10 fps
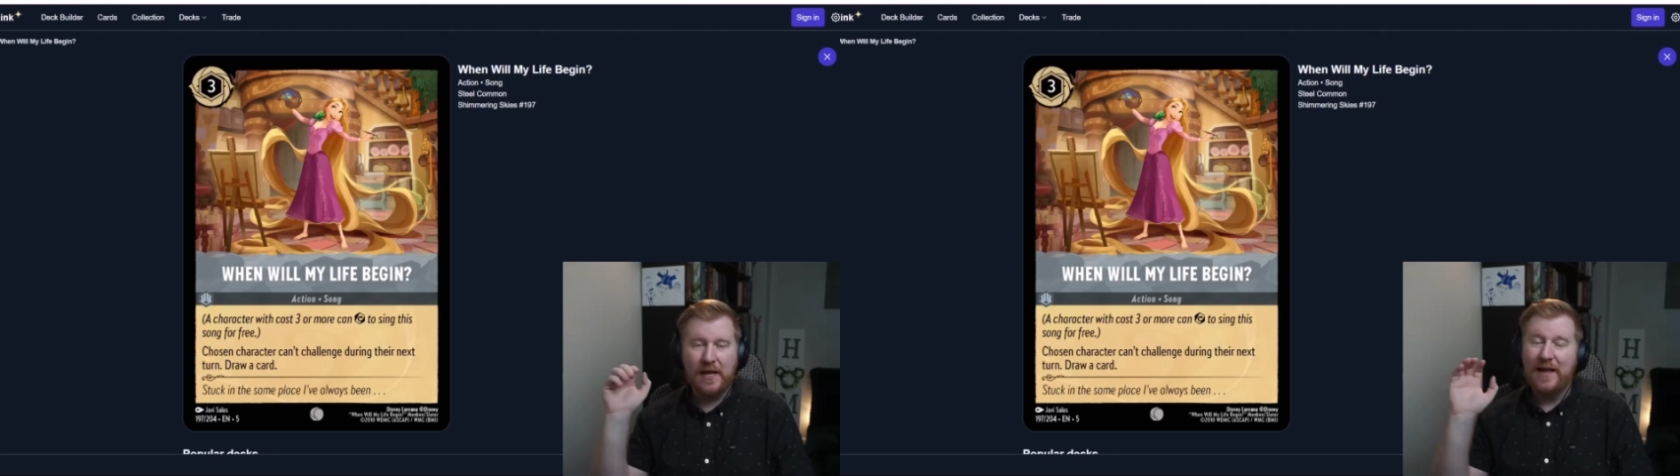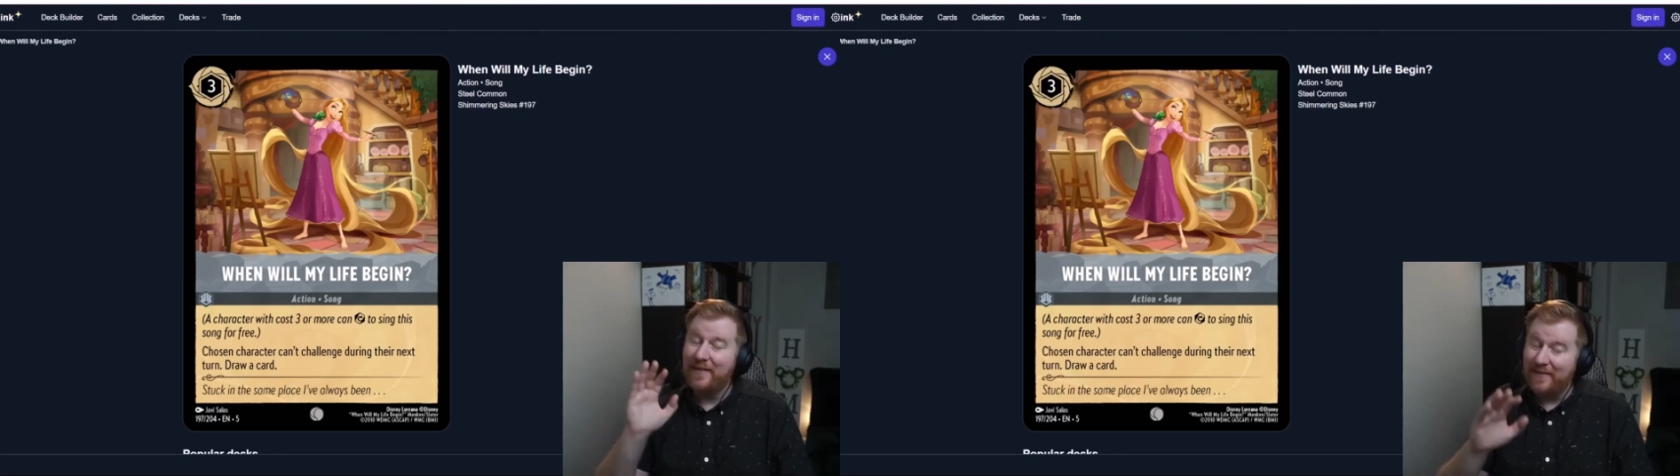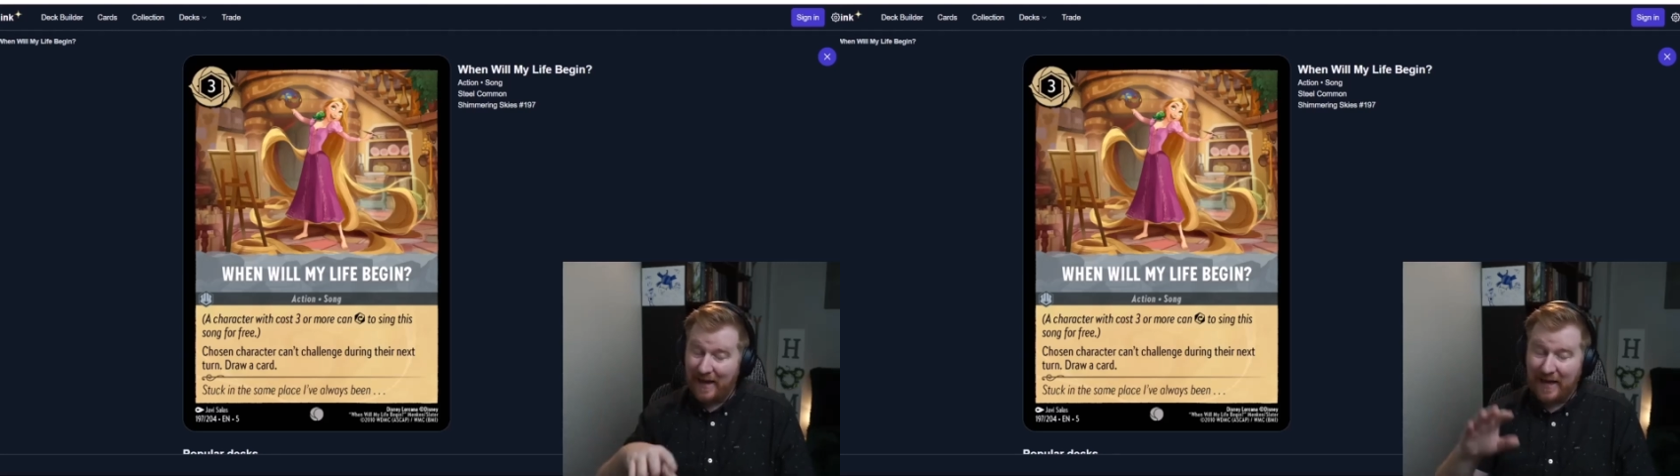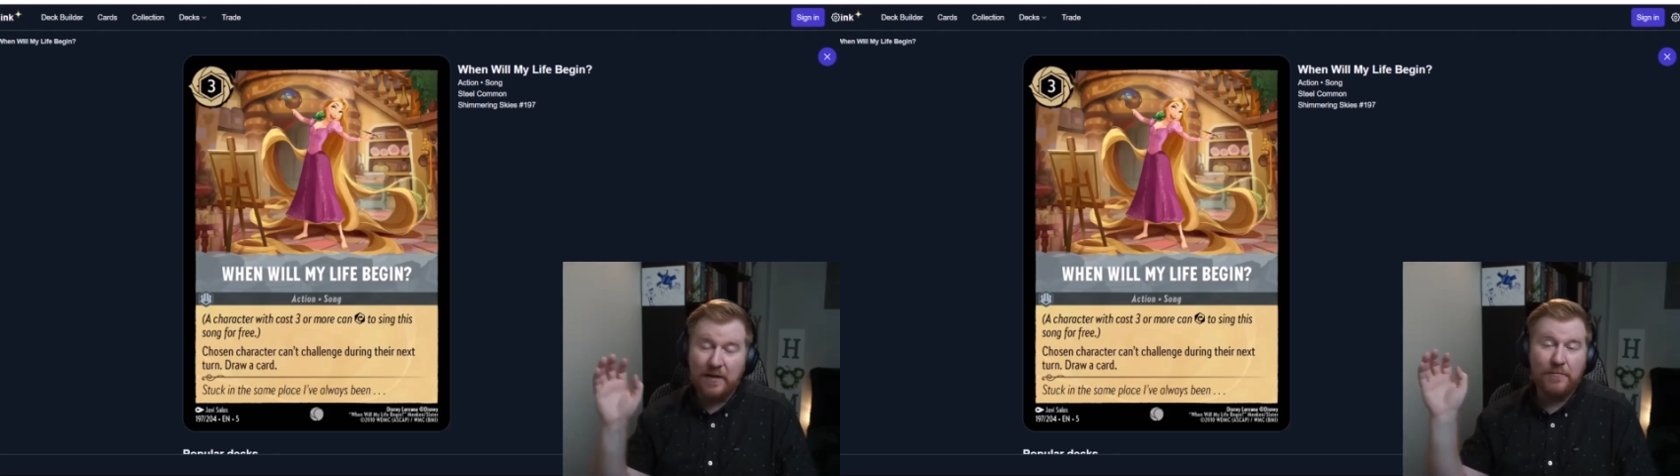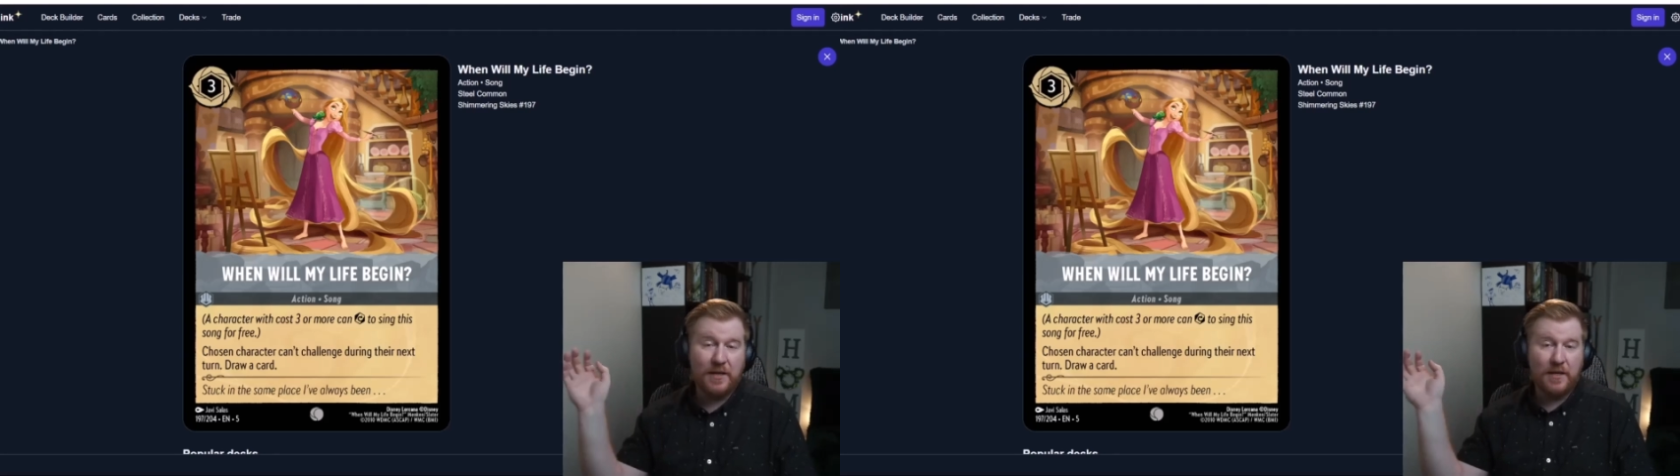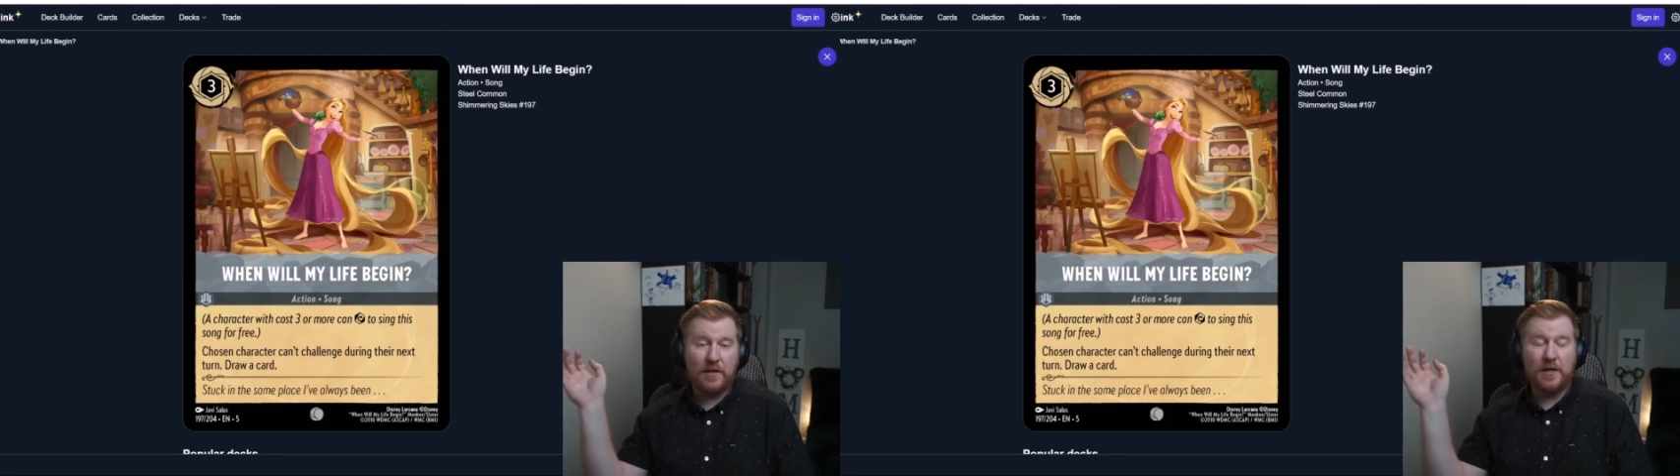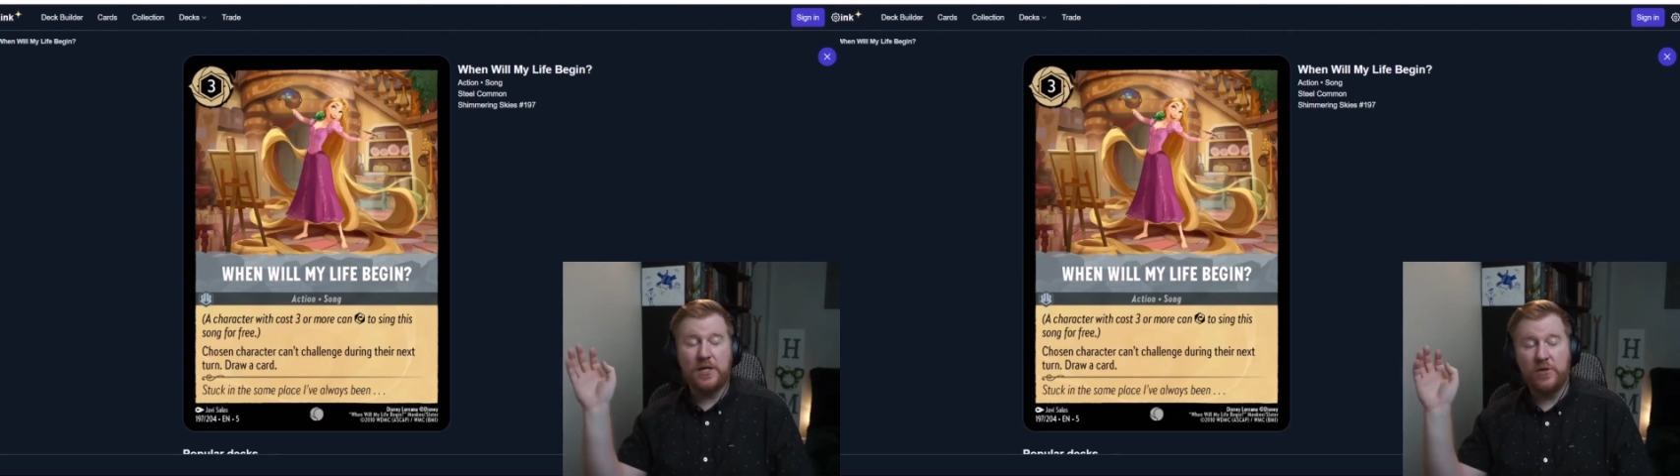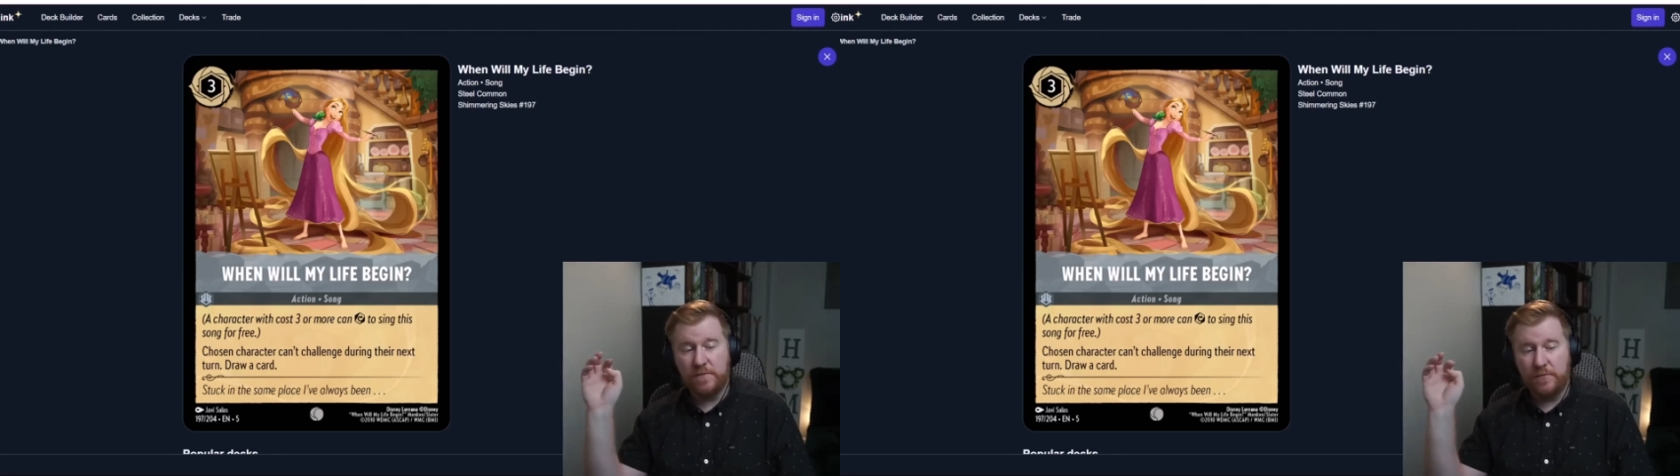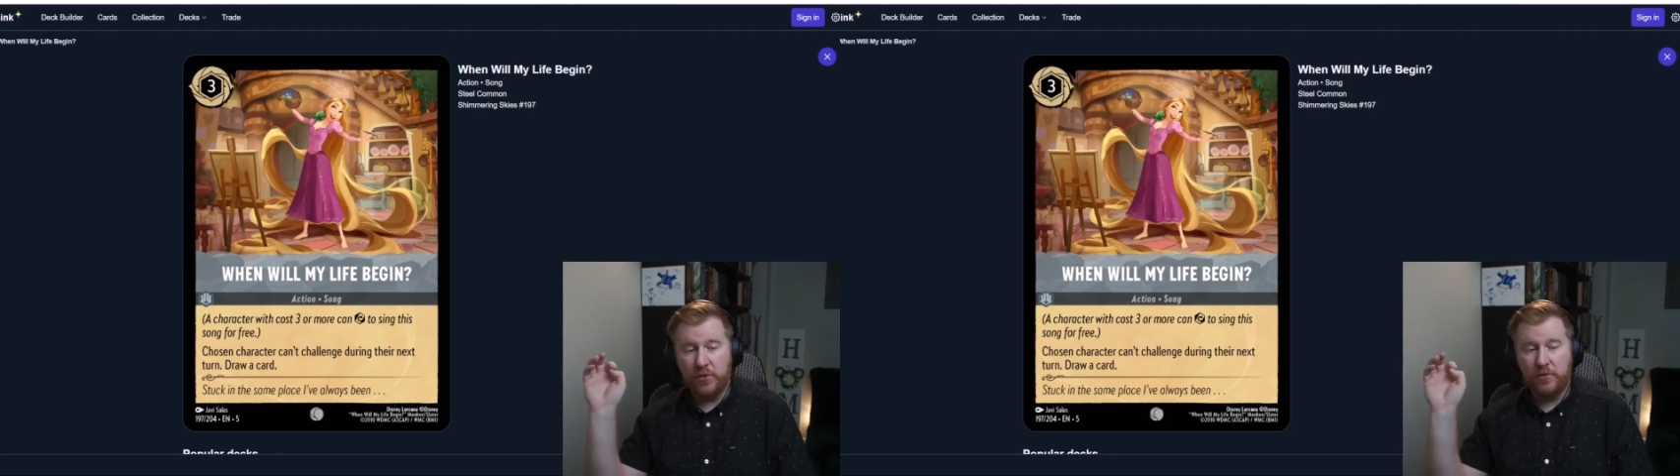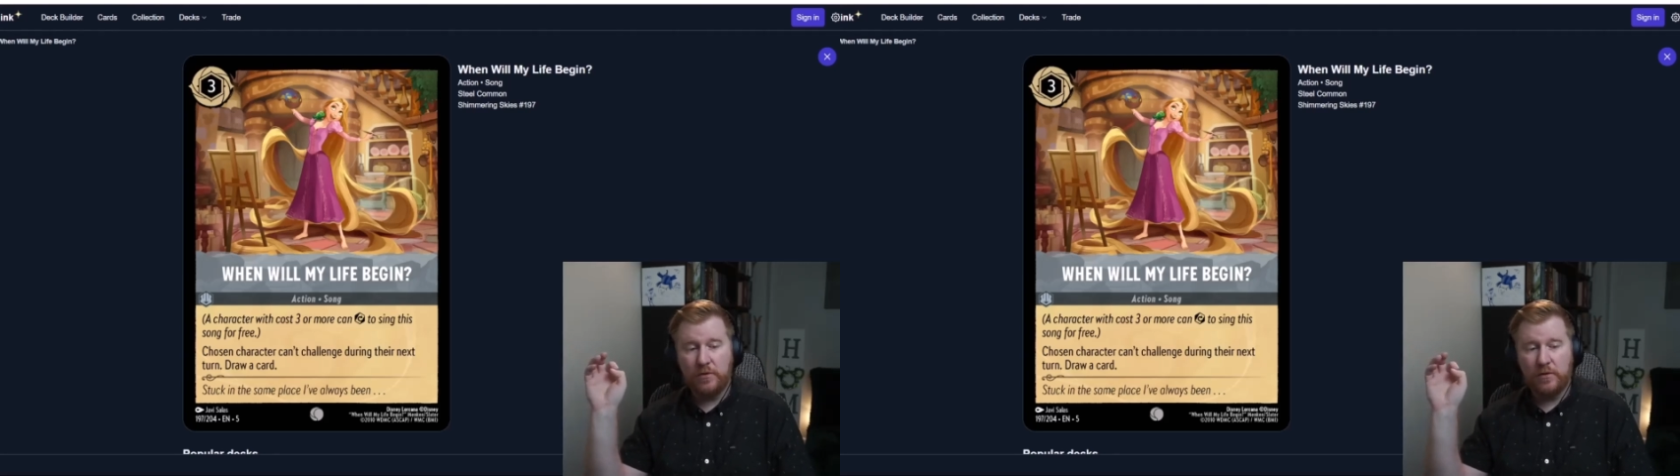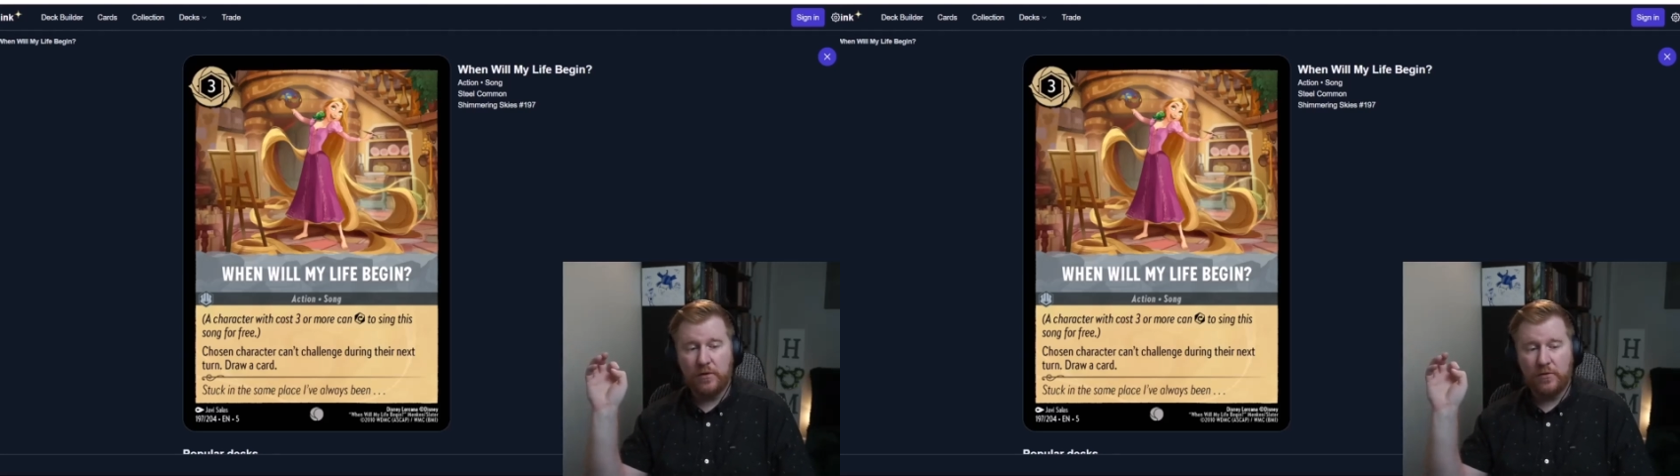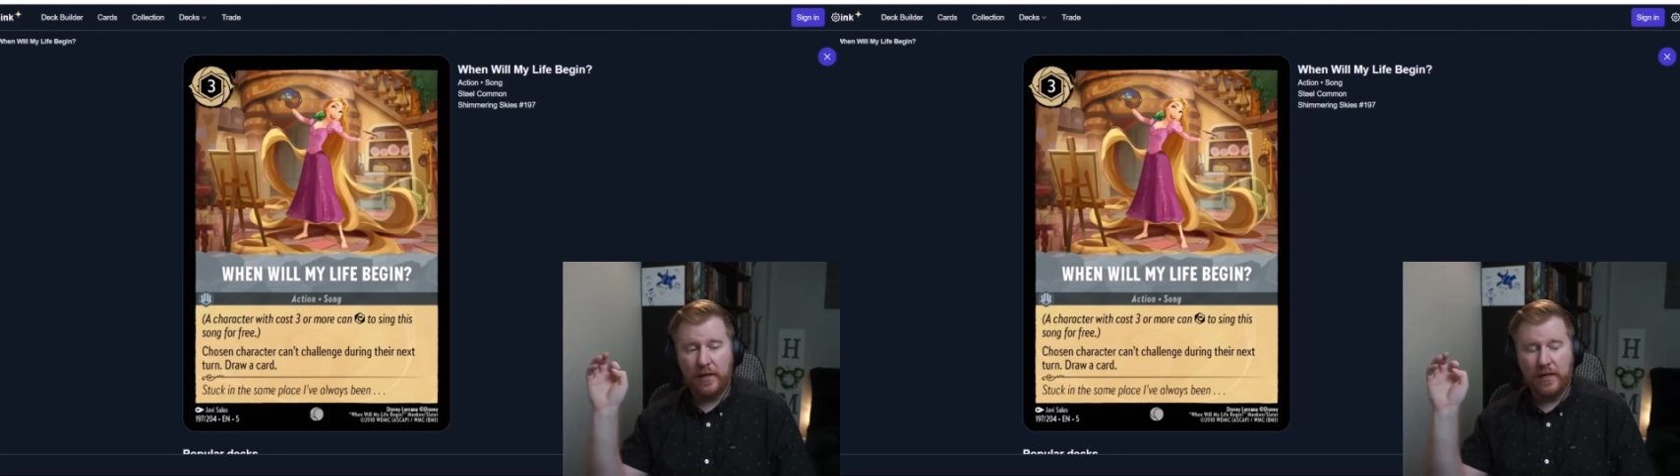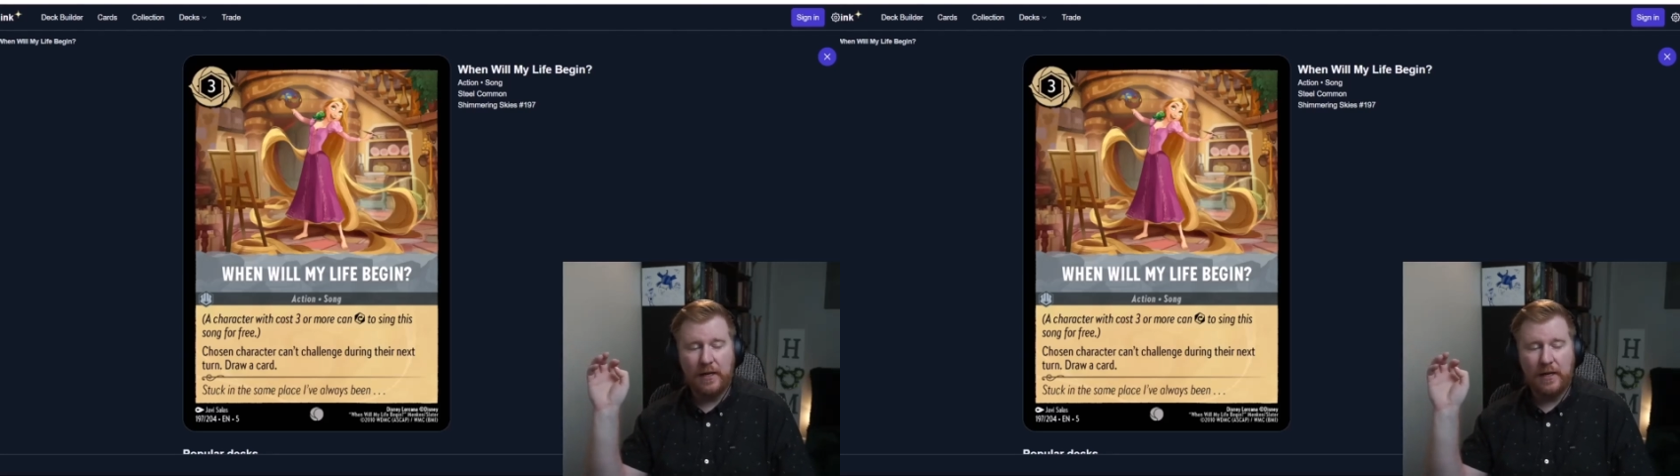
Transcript: that can be a huge boon, right?